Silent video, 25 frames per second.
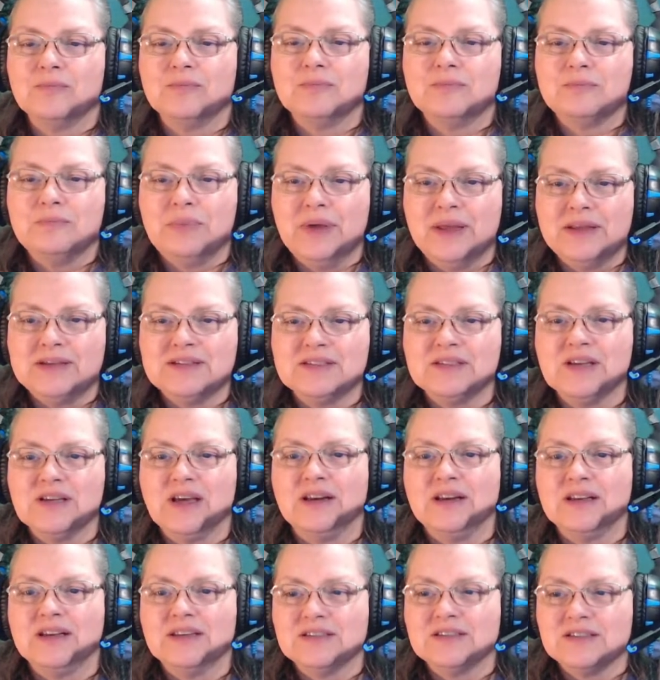Pet
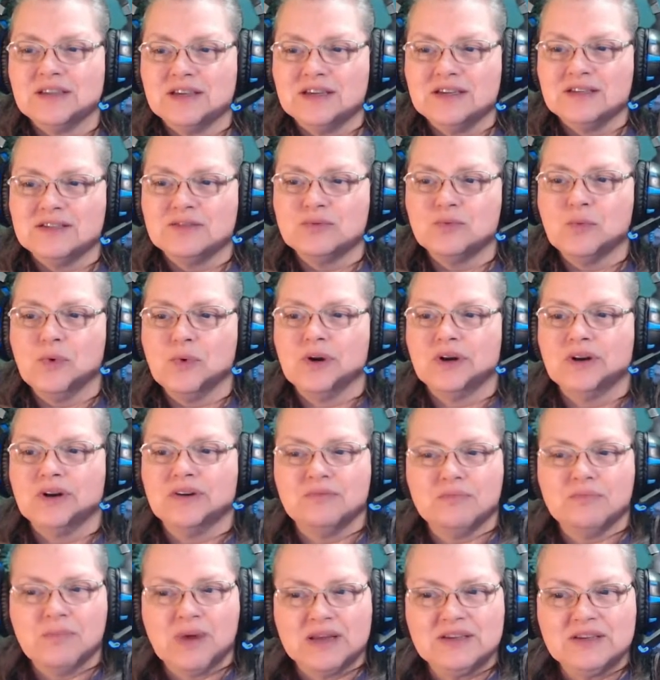Sonics is one
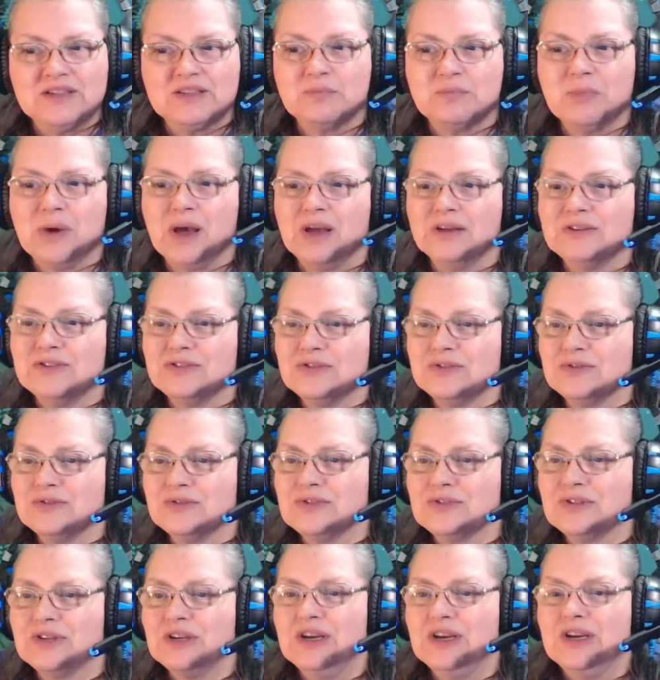of my
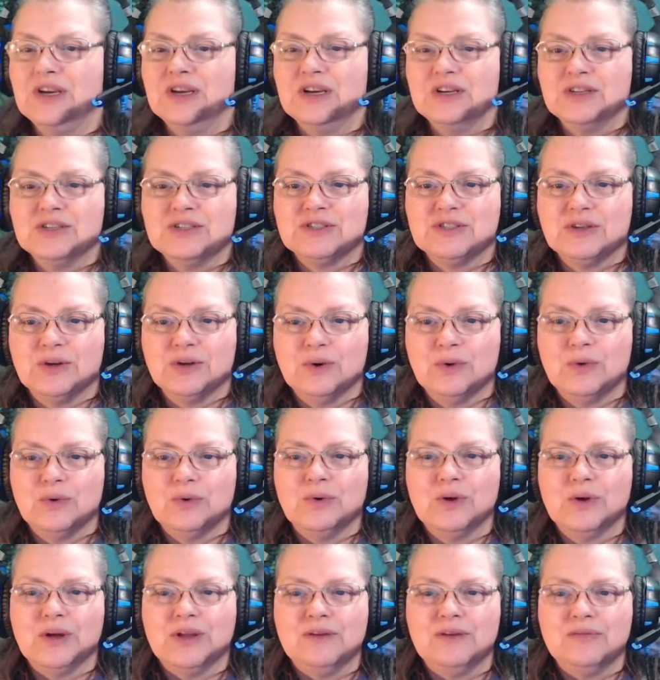sponsors.
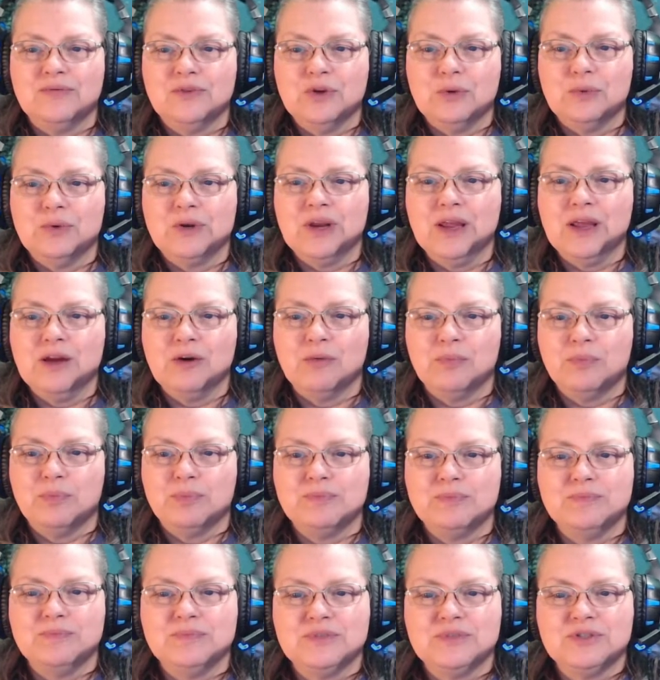So if you would help
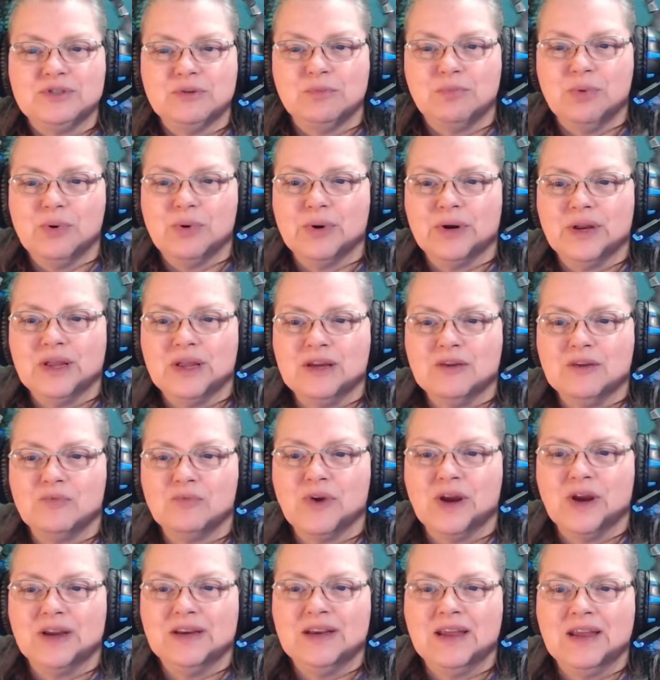support him
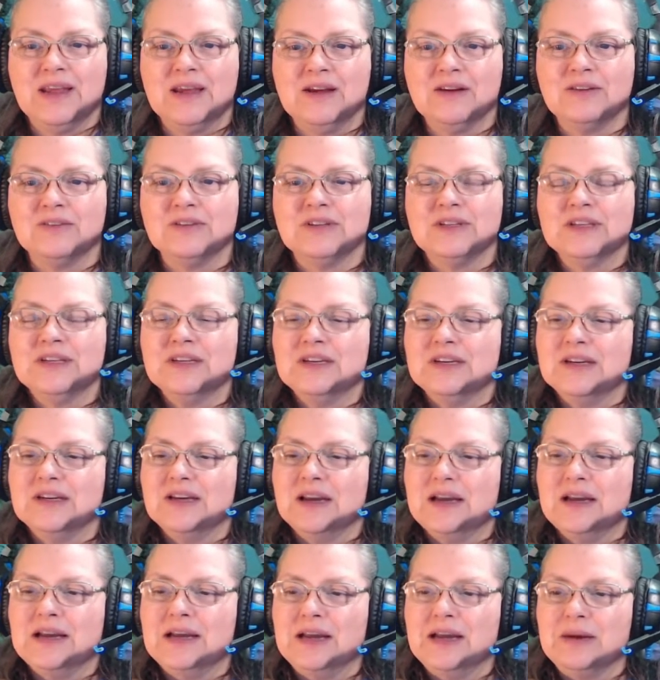right now,
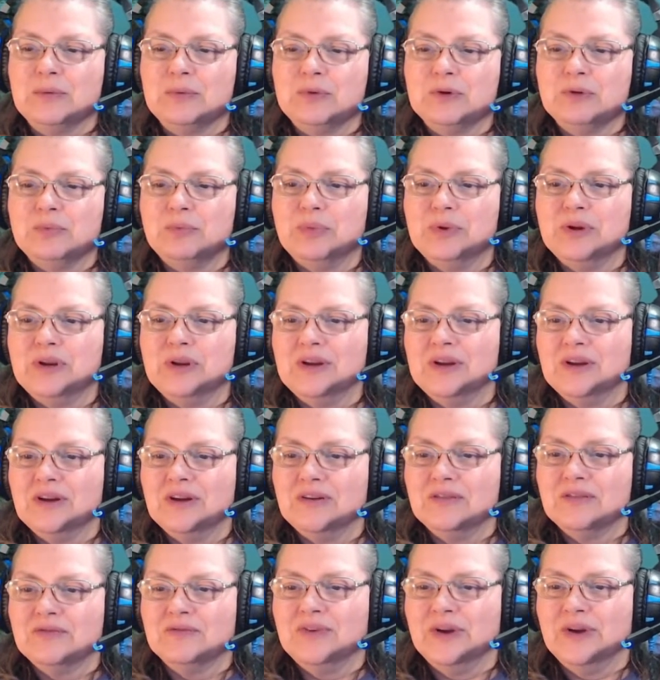I would be
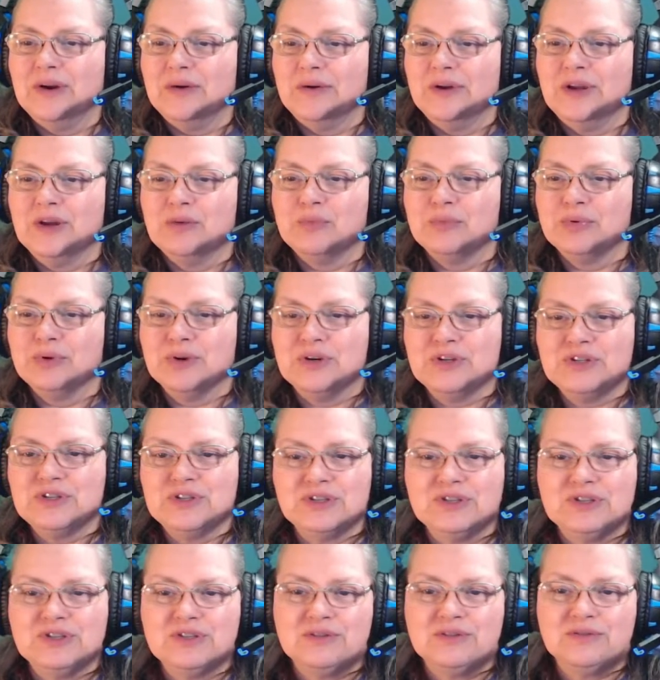very
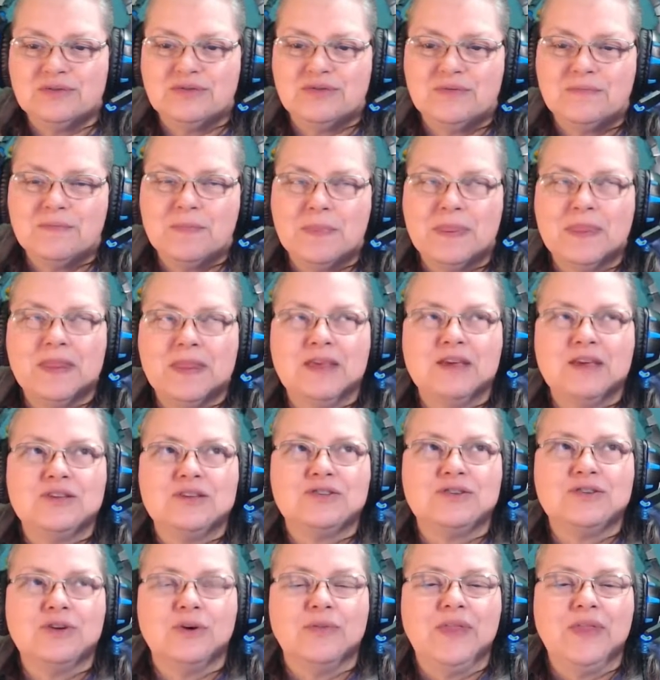appreciative.
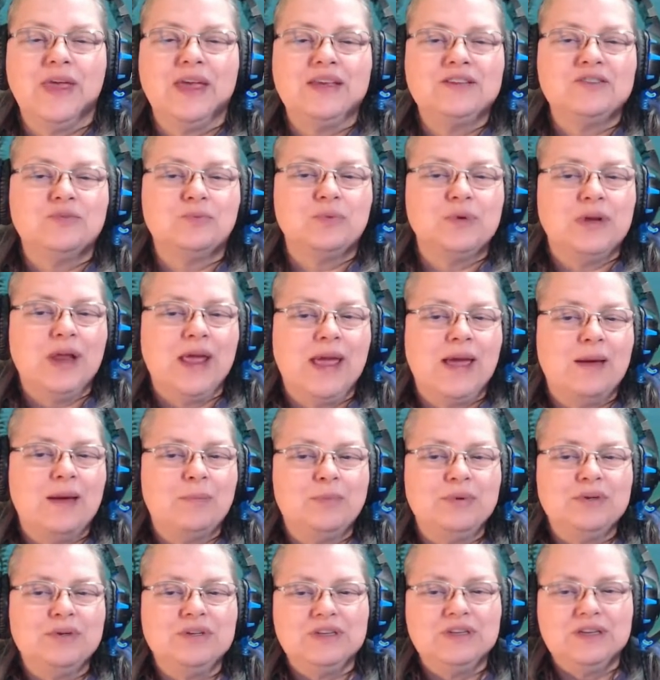So that's what
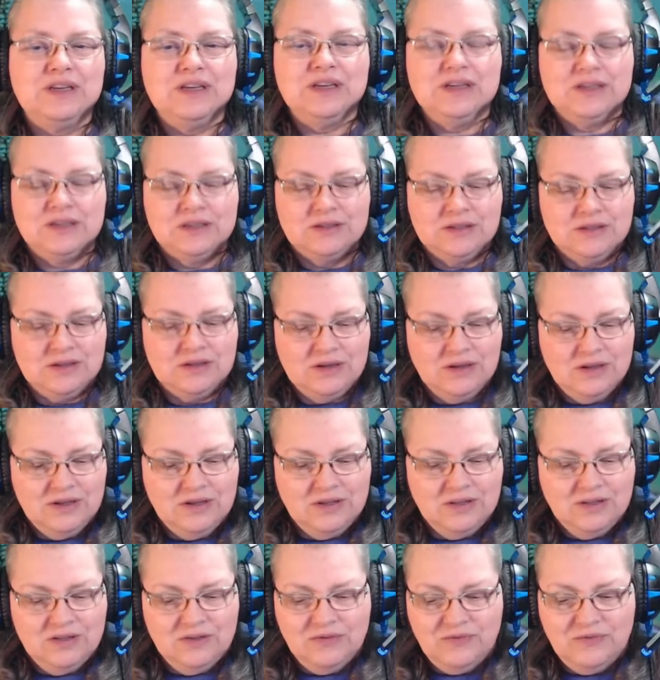happened in
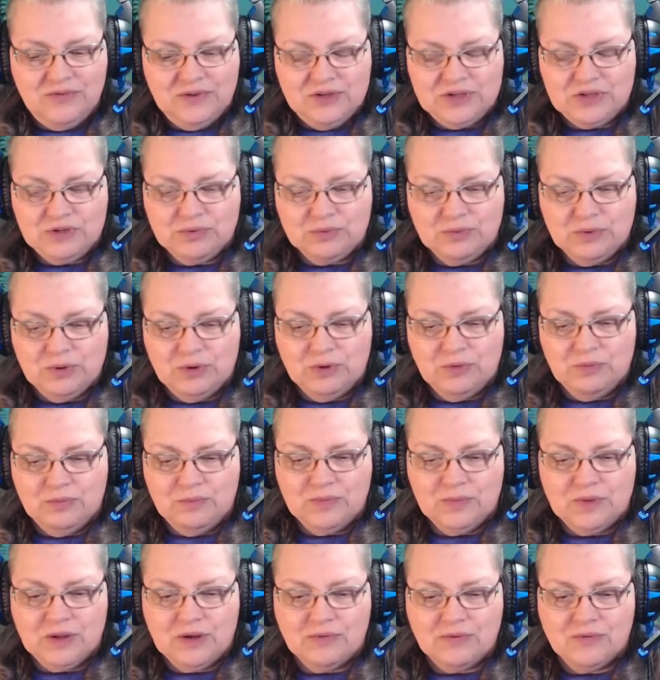the fish
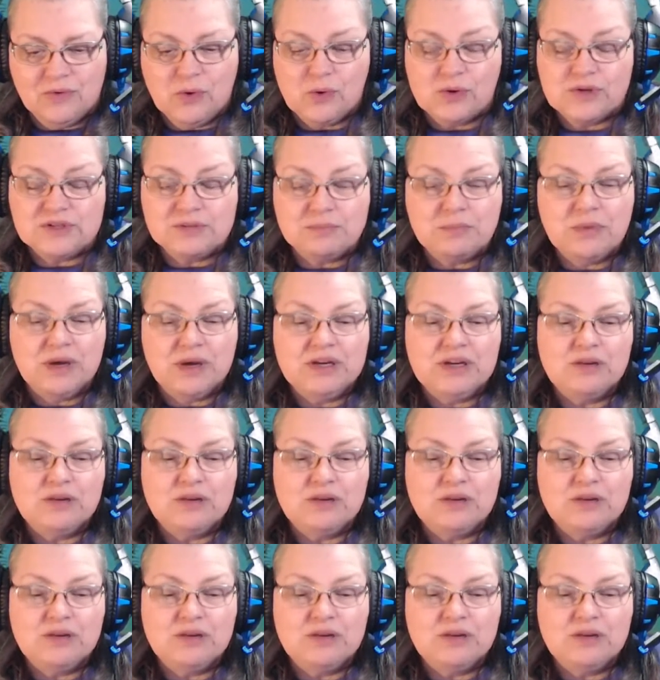room. Of course, Monday